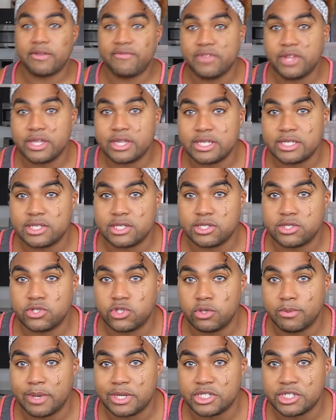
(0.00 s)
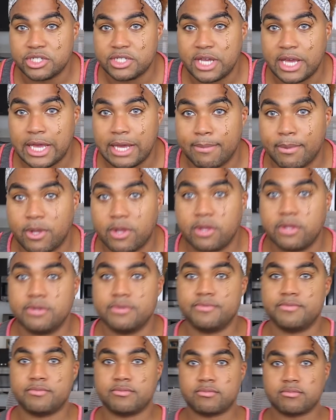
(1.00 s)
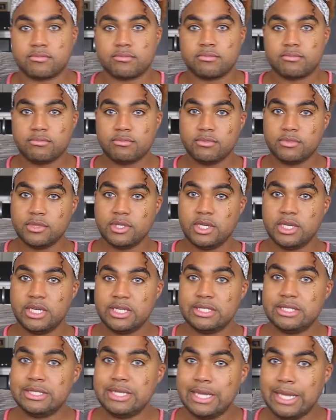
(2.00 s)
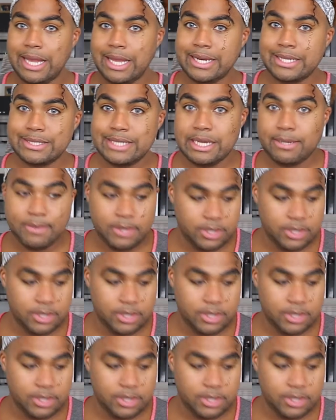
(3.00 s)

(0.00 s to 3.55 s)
I feel like this is too much table. Is this a lot